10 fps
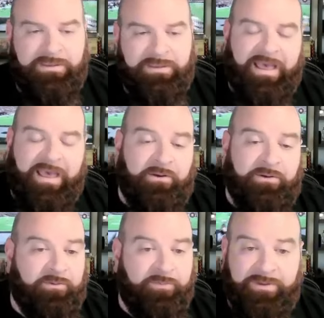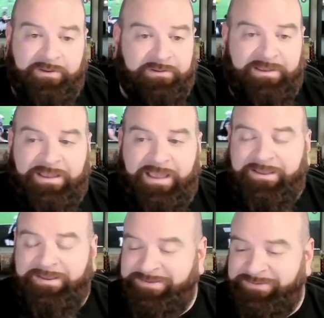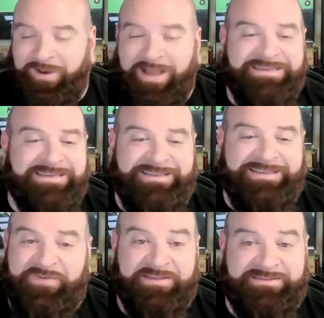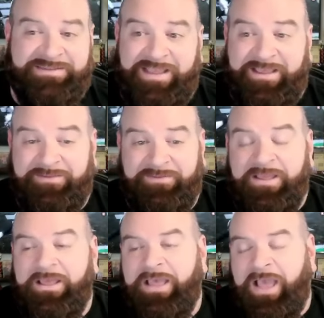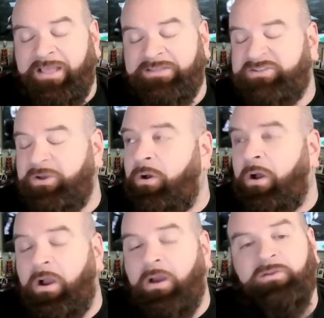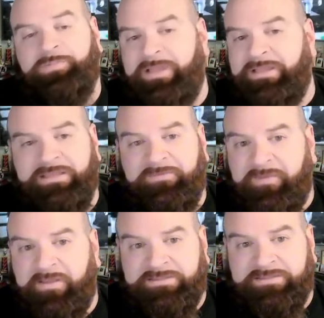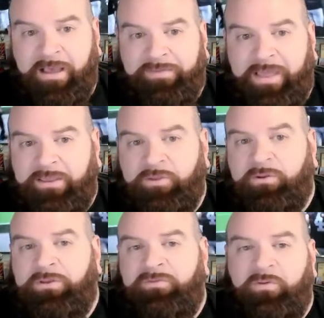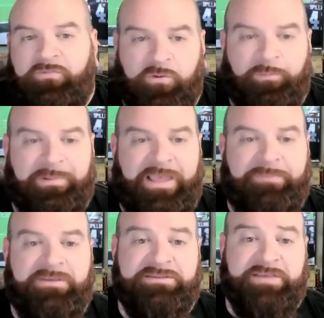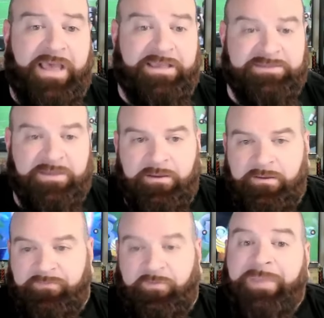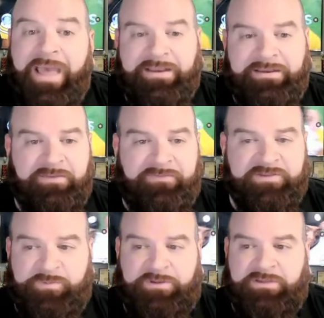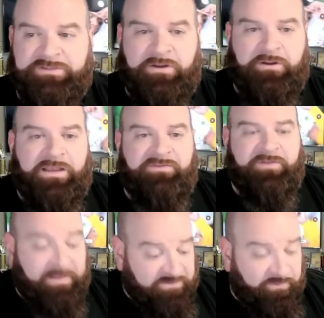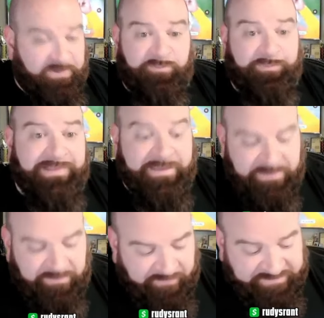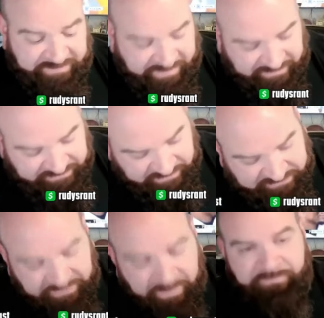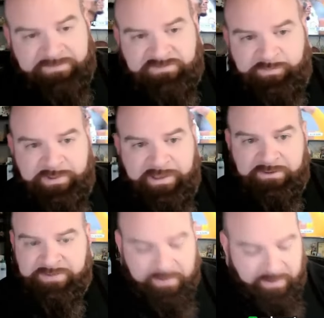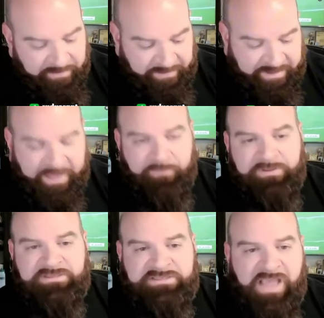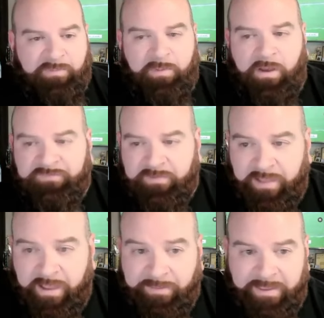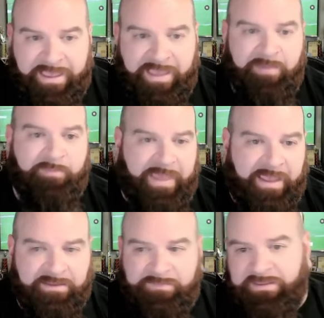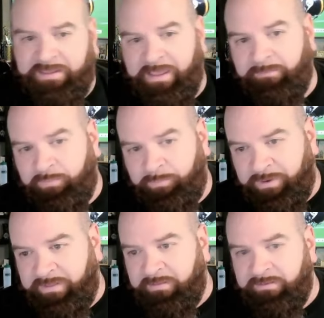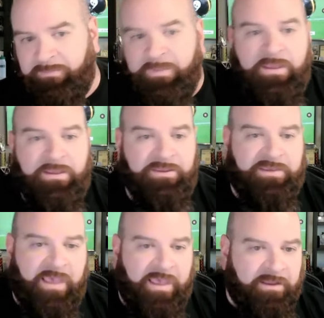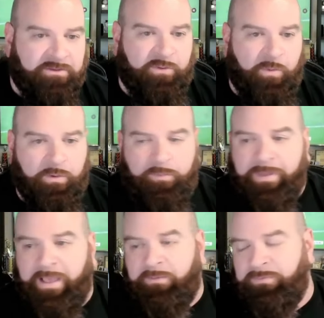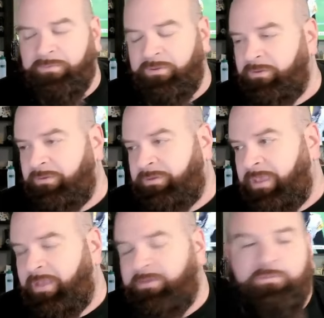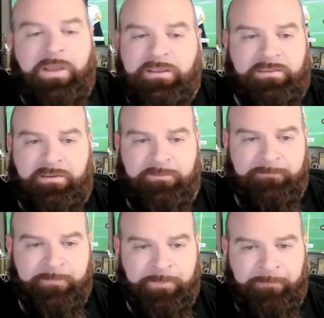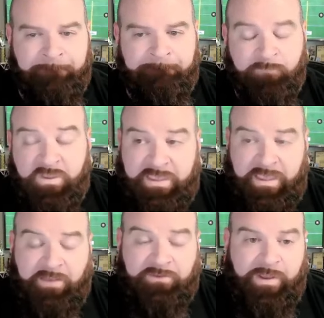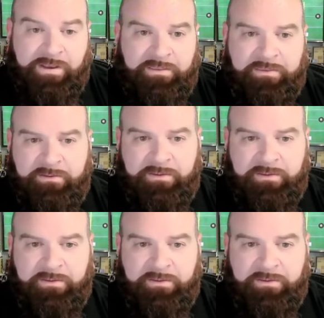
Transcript: I don't know, man. Watching defense today, and it's so hard to play defense now that you don't even know if you can blame these guys for bad defense, because they're not even allowed to really play defense. They can't touch the offensive players. They can't really jam them off the line. They can't bang them. They can't breathe on them. You can't hit the quarterback. You can't do anything. You can't do anything.